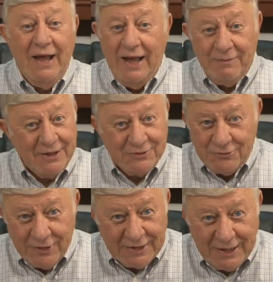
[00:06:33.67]
I'm
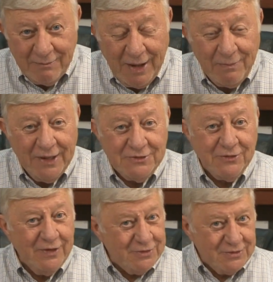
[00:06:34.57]
constricting my place
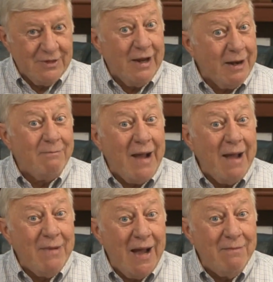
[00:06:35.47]
of grace. There's a lot of my,
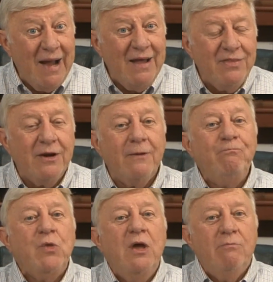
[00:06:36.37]
my, my there.
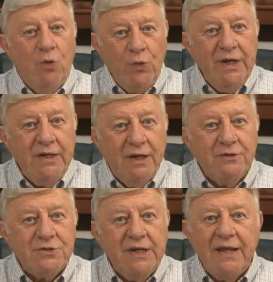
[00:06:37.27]
But we need to
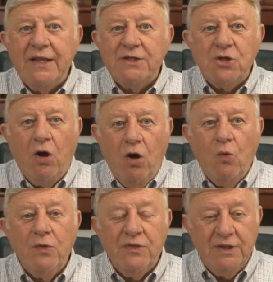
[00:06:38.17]
understand that's all
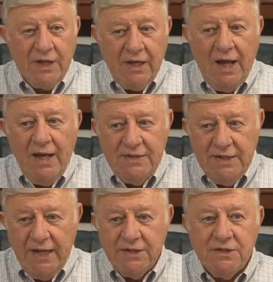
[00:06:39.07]
within the
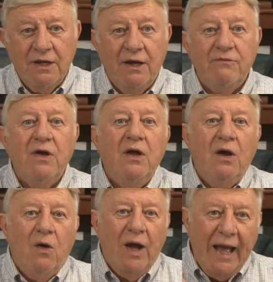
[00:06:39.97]
context of
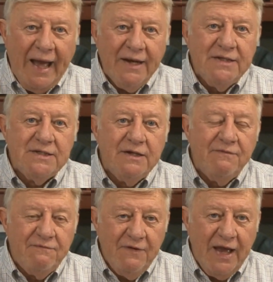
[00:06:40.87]
how does it
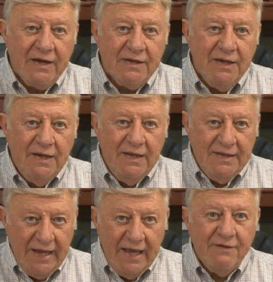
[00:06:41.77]
affect
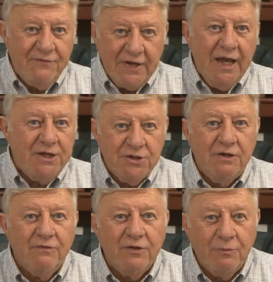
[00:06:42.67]
the edification
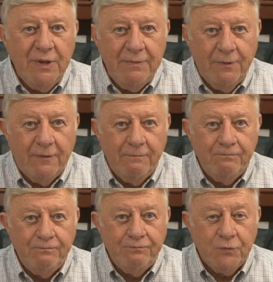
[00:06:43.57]
of other people
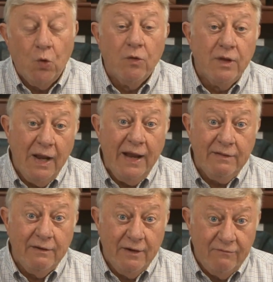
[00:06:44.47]
or the lack
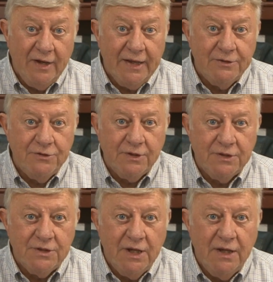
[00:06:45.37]
thereof, I guess you
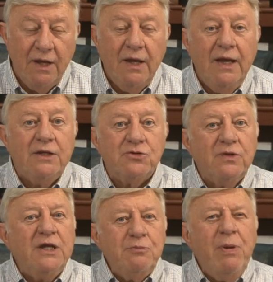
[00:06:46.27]
could say. And so
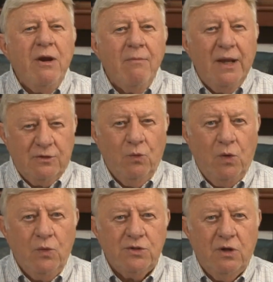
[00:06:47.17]
that's paramount to
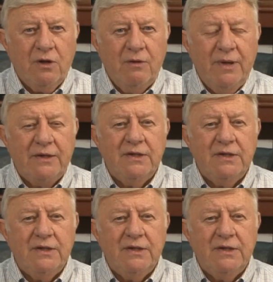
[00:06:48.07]
what we're talking about